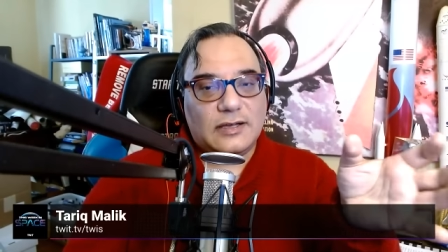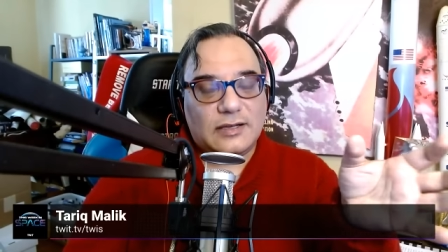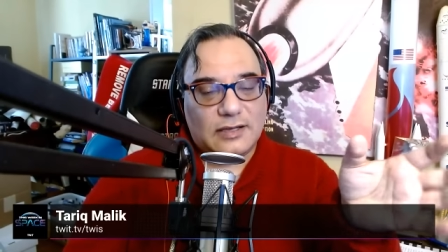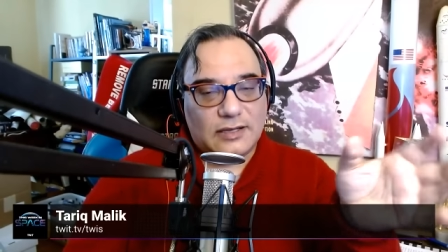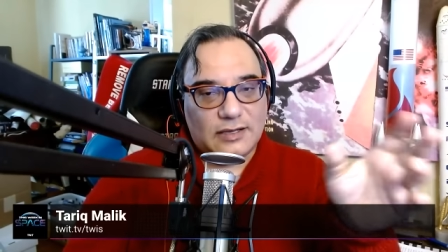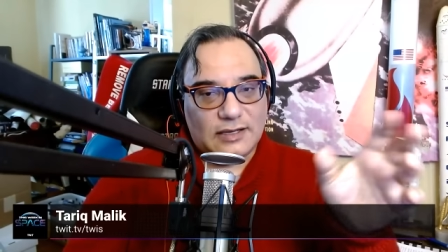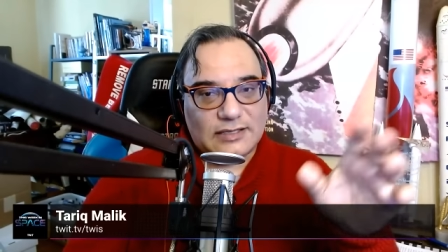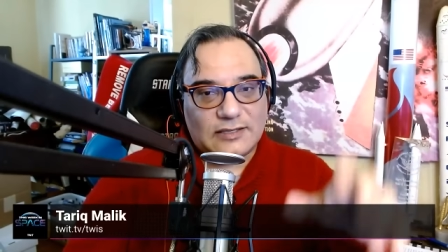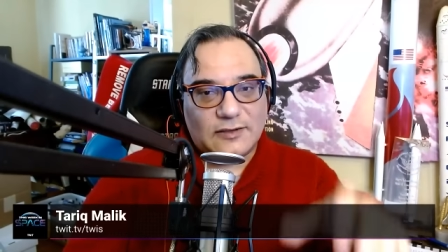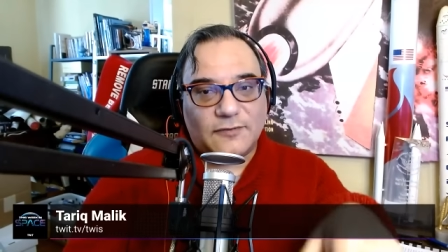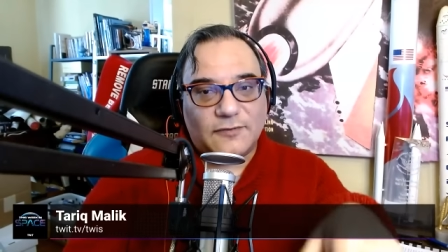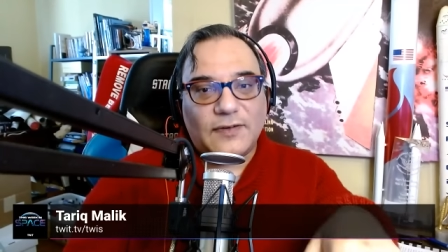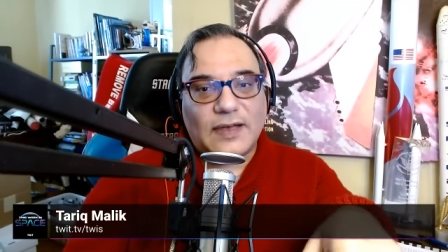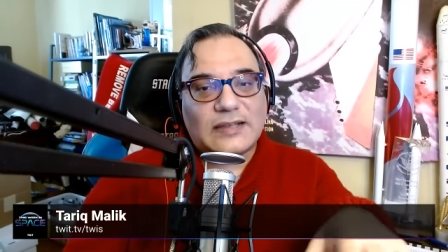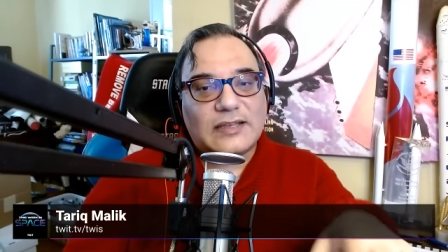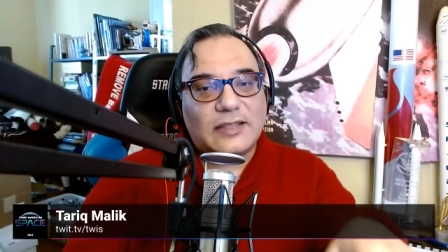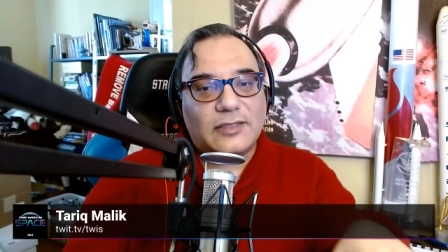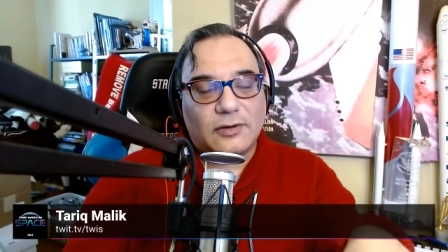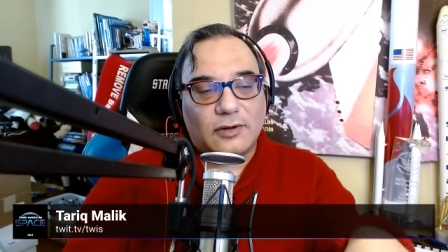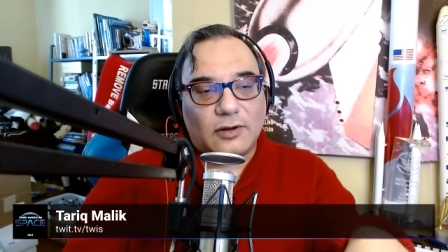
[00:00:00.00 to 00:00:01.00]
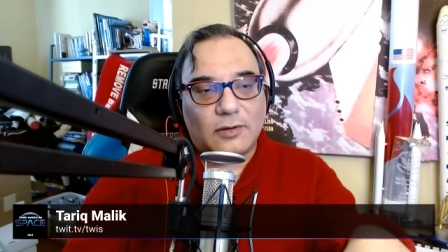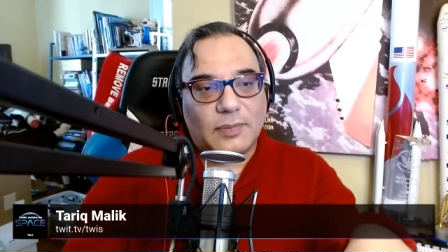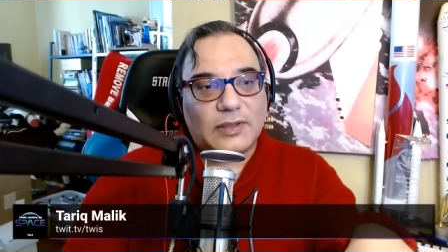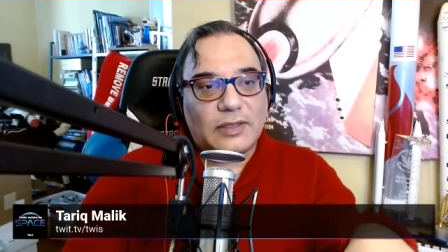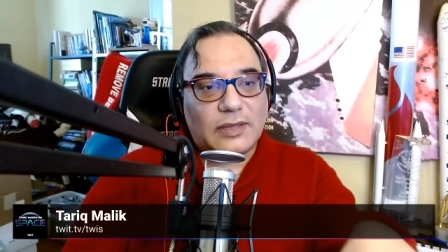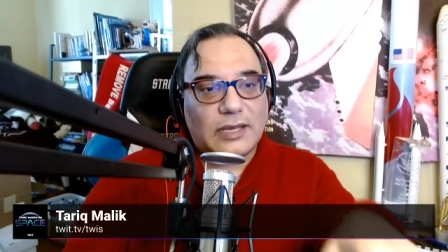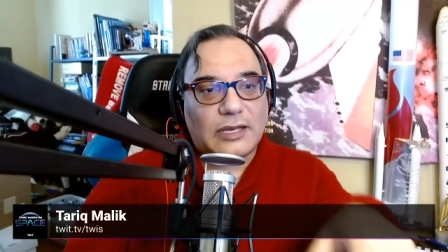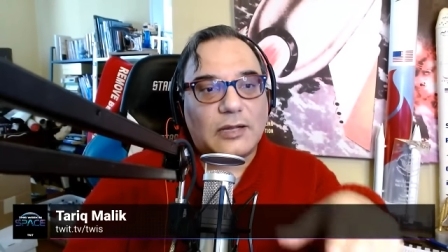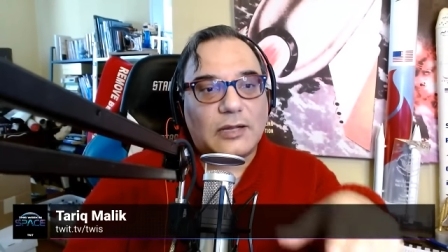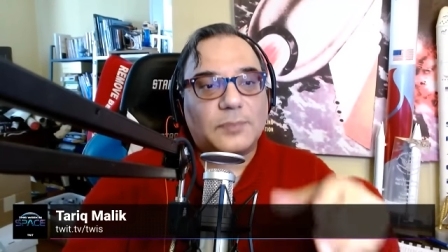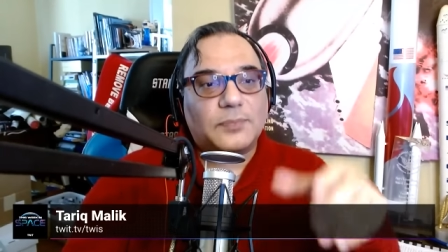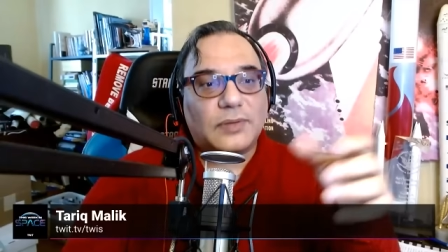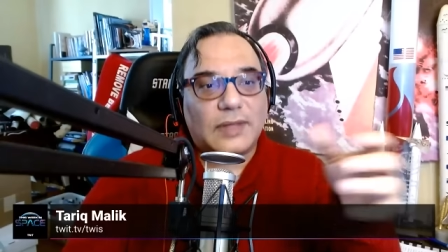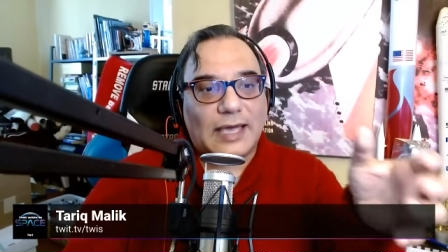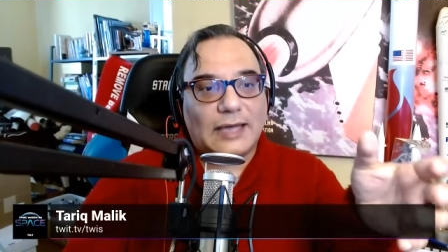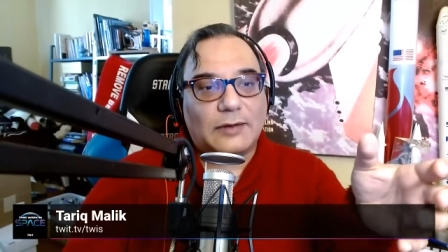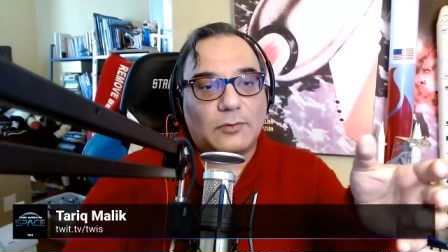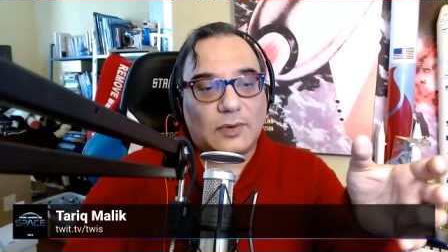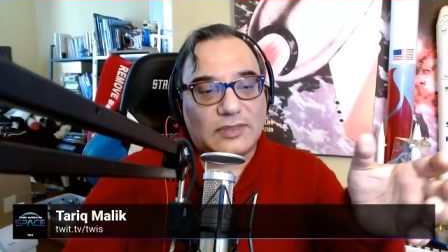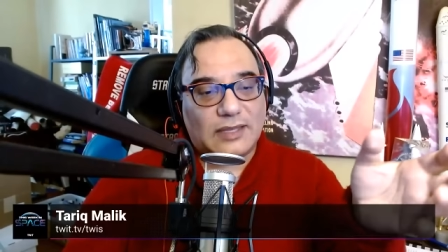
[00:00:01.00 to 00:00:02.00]
is affecting their ability to
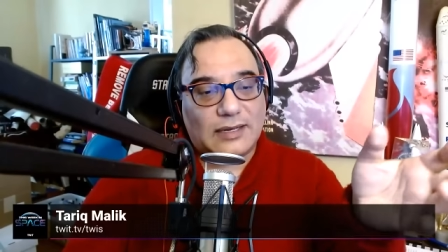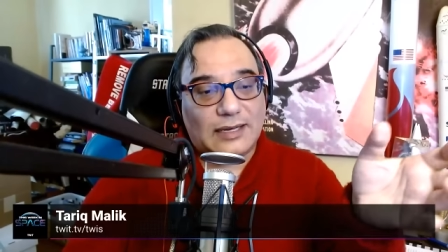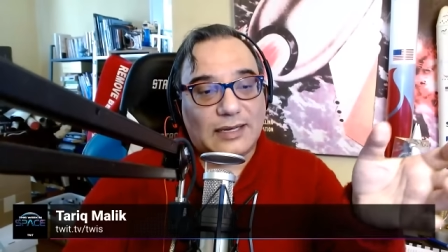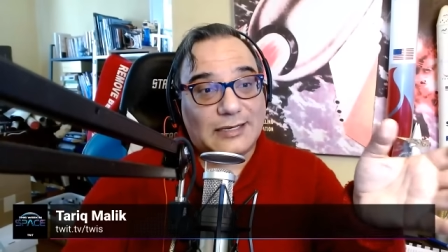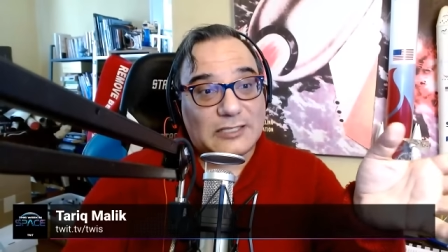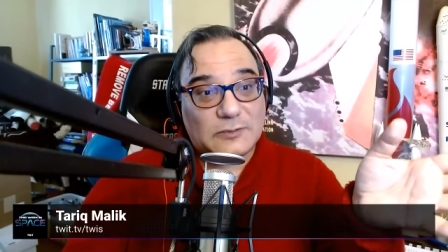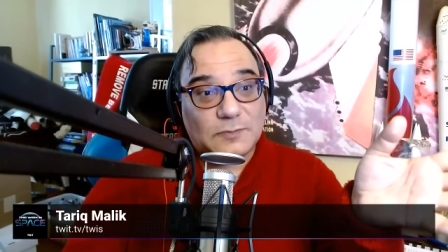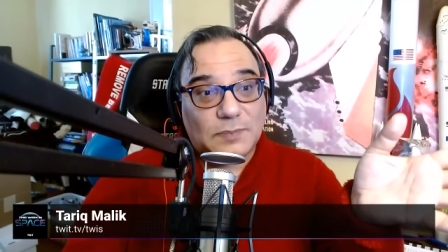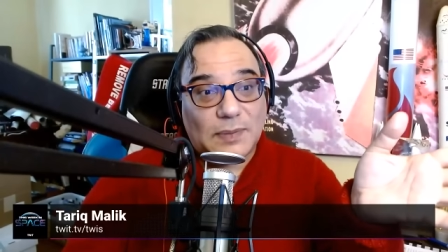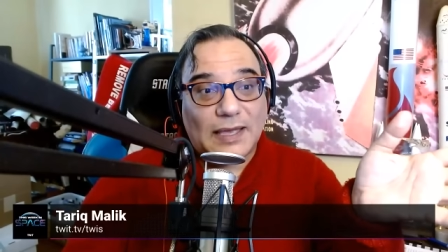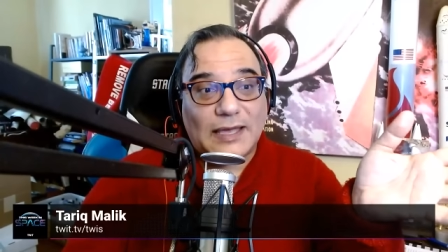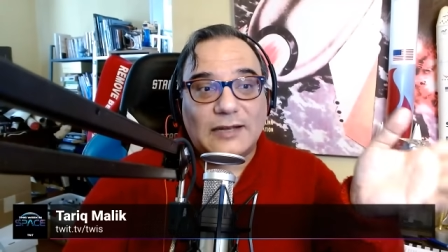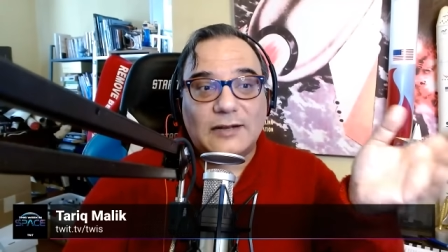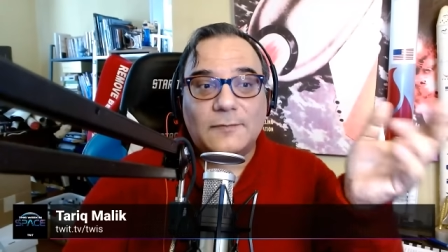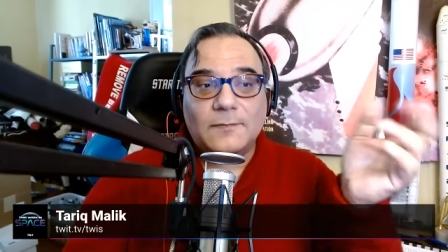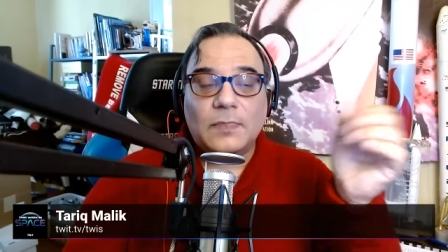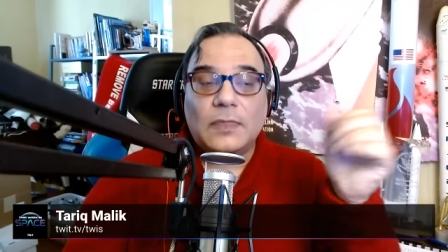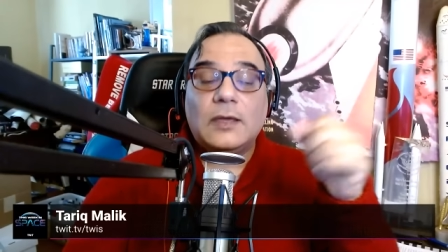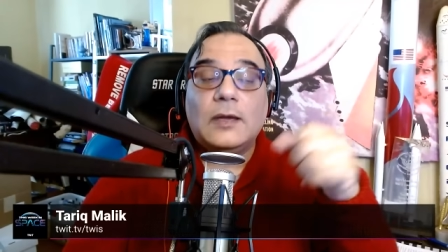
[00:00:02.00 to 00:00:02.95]
plan what they need to spend,